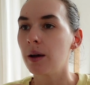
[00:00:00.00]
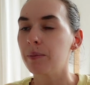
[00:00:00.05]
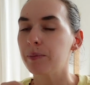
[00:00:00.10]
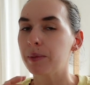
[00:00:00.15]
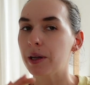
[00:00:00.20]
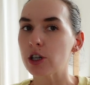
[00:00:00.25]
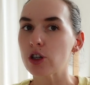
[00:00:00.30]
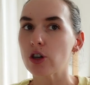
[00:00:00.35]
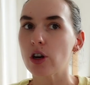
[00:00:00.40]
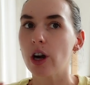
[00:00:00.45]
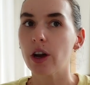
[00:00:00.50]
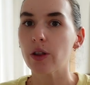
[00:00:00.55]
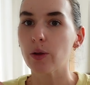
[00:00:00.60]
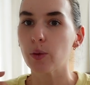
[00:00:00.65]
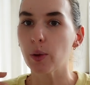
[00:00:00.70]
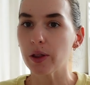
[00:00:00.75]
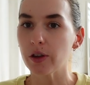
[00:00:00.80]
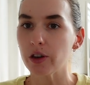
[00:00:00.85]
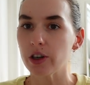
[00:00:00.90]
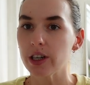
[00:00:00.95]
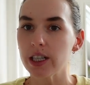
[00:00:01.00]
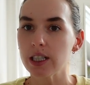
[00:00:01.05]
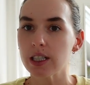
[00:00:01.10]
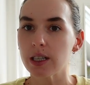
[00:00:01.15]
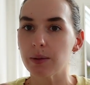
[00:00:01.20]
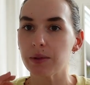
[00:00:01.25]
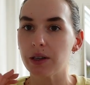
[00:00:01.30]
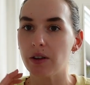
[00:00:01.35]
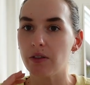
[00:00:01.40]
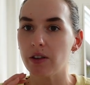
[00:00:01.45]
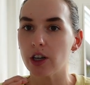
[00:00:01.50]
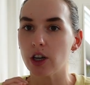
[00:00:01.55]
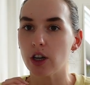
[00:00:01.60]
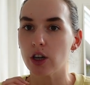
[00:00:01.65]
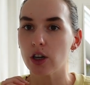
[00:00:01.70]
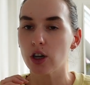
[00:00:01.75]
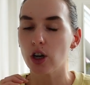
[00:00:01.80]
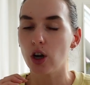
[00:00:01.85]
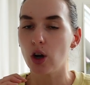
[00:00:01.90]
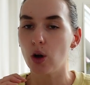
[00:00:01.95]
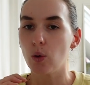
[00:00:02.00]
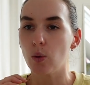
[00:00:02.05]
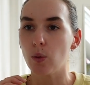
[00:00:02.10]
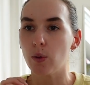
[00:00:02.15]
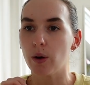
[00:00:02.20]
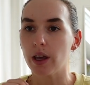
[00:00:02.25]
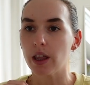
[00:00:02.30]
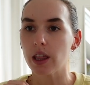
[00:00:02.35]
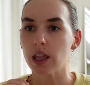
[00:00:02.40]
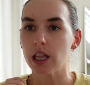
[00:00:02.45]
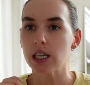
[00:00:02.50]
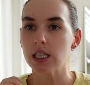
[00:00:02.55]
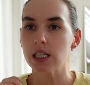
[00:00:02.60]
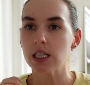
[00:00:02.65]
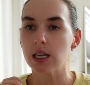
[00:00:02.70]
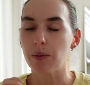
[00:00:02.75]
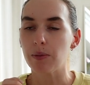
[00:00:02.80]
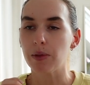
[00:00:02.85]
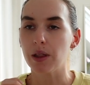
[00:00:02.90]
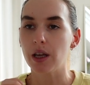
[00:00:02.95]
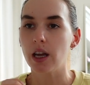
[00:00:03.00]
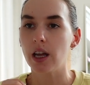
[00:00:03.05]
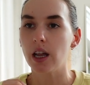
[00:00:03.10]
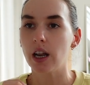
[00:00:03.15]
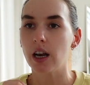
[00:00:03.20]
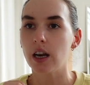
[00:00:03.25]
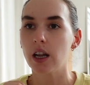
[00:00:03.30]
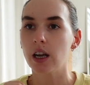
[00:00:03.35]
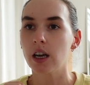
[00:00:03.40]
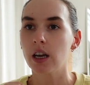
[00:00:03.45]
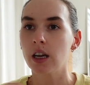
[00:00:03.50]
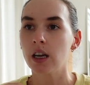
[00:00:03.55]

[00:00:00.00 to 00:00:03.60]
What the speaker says: not sure how the weather is, I'm definitely gonna go with something,